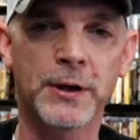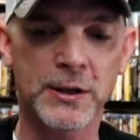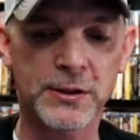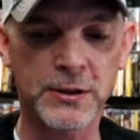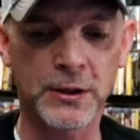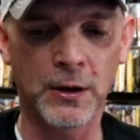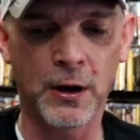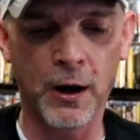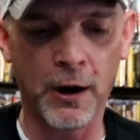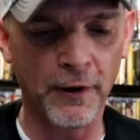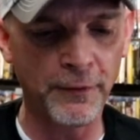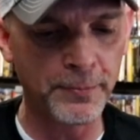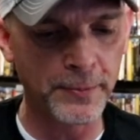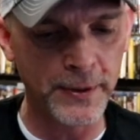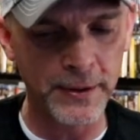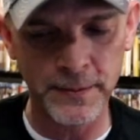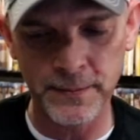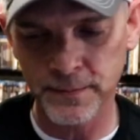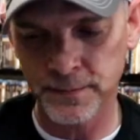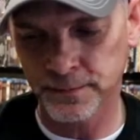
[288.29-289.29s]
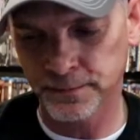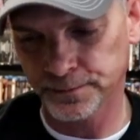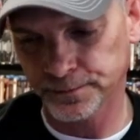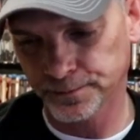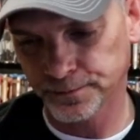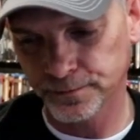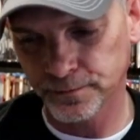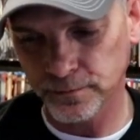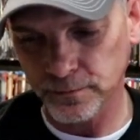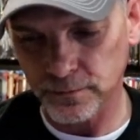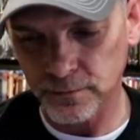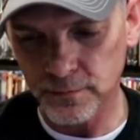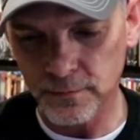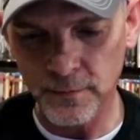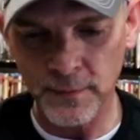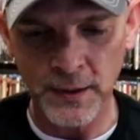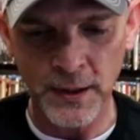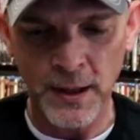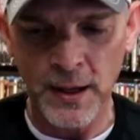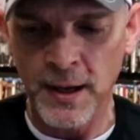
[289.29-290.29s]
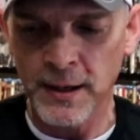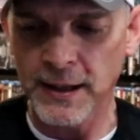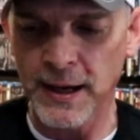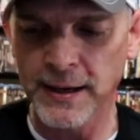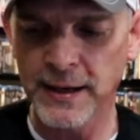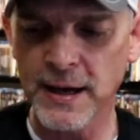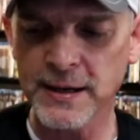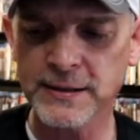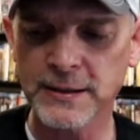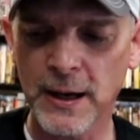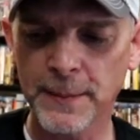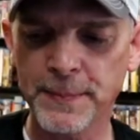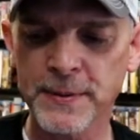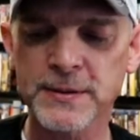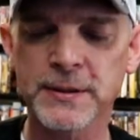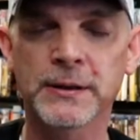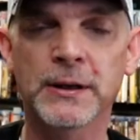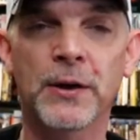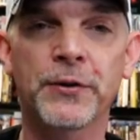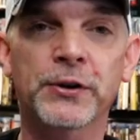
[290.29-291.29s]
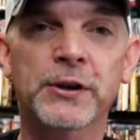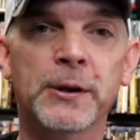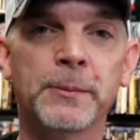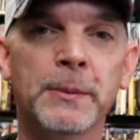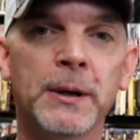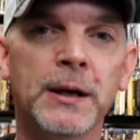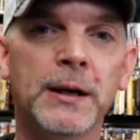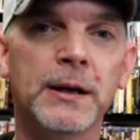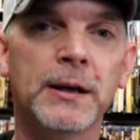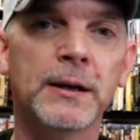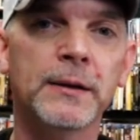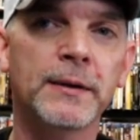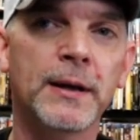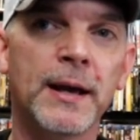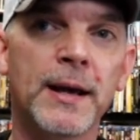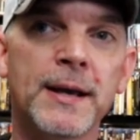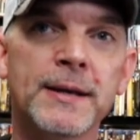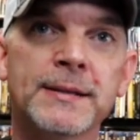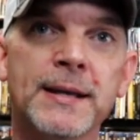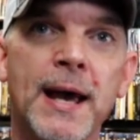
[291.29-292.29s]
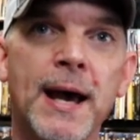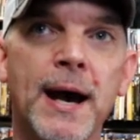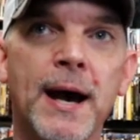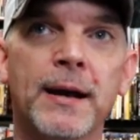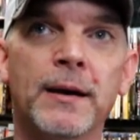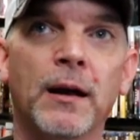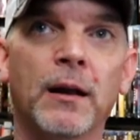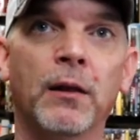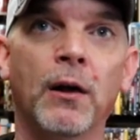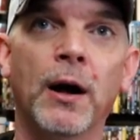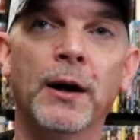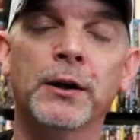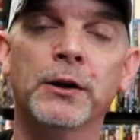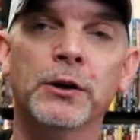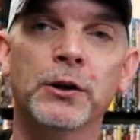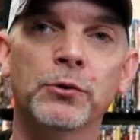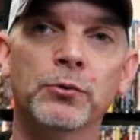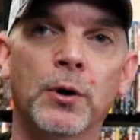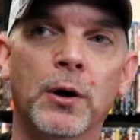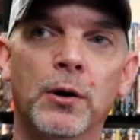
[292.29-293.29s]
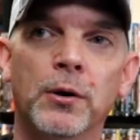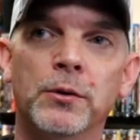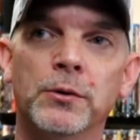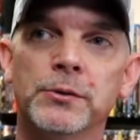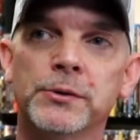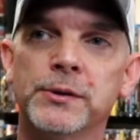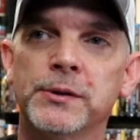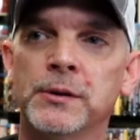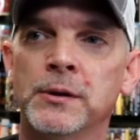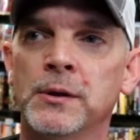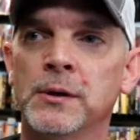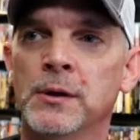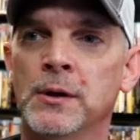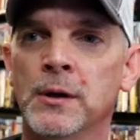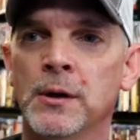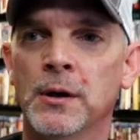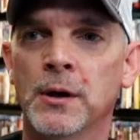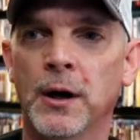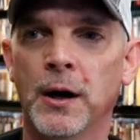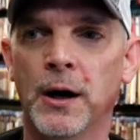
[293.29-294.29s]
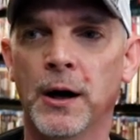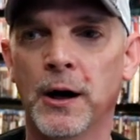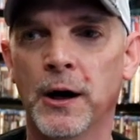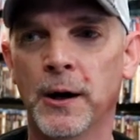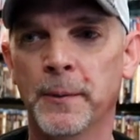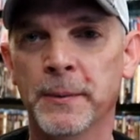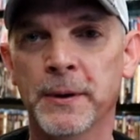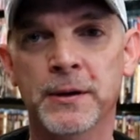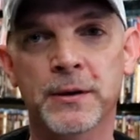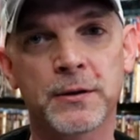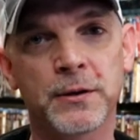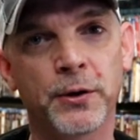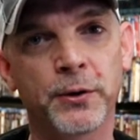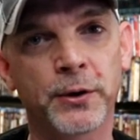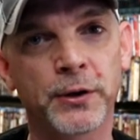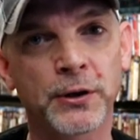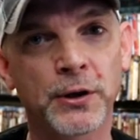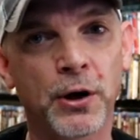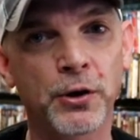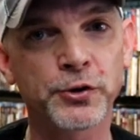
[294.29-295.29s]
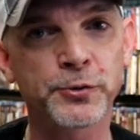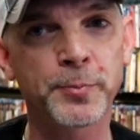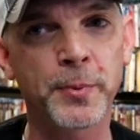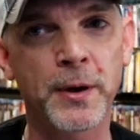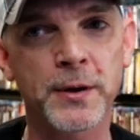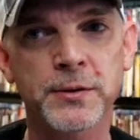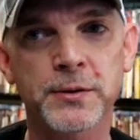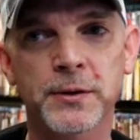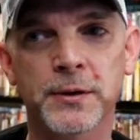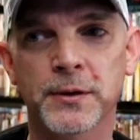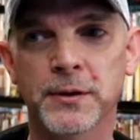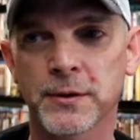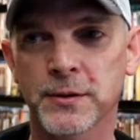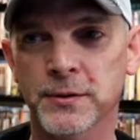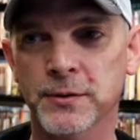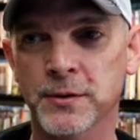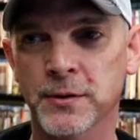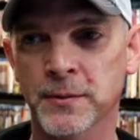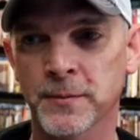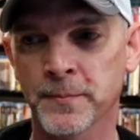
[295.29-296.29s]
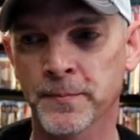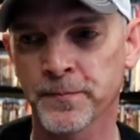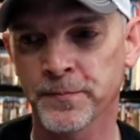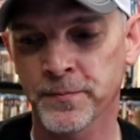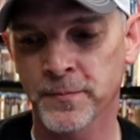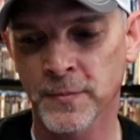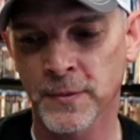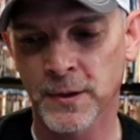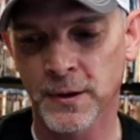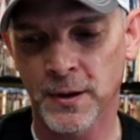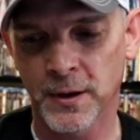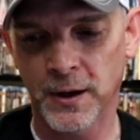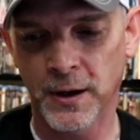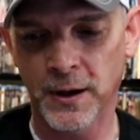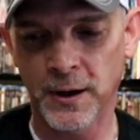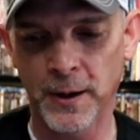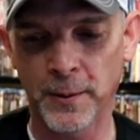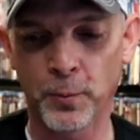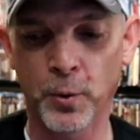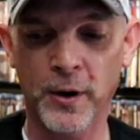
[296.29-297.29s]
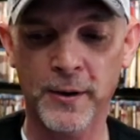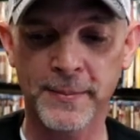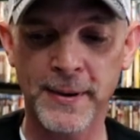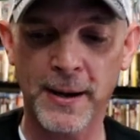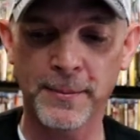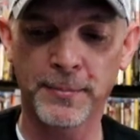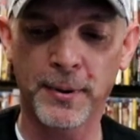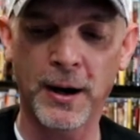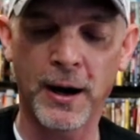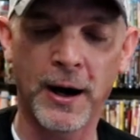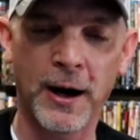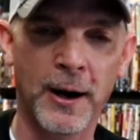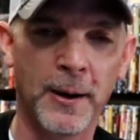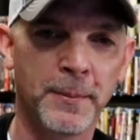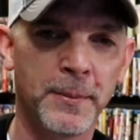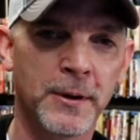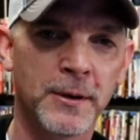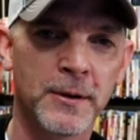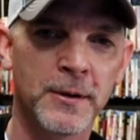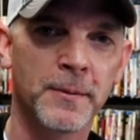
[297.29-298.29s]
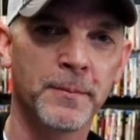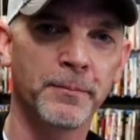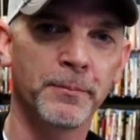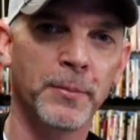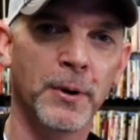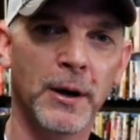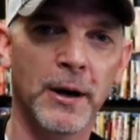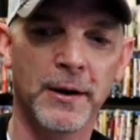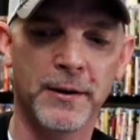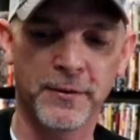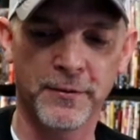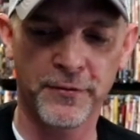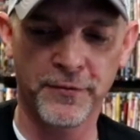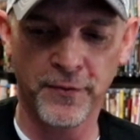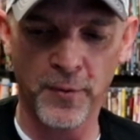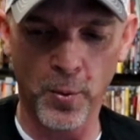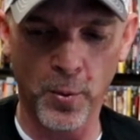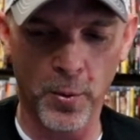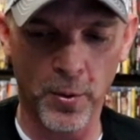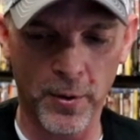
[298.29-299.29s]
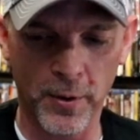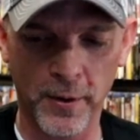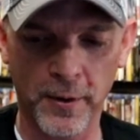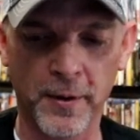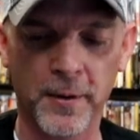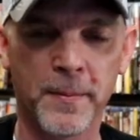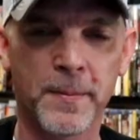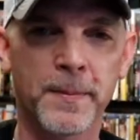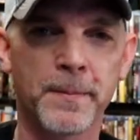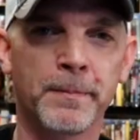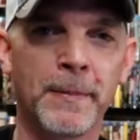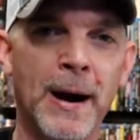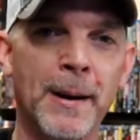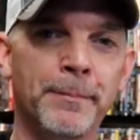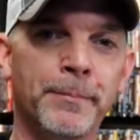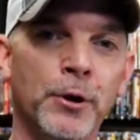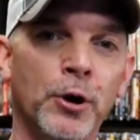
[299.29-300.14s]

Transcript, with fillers: Dustin Hoffman. Okay, next up is another comedian that has had a lot of good roles um, including Ghostbusters, um, What About Bob, but for my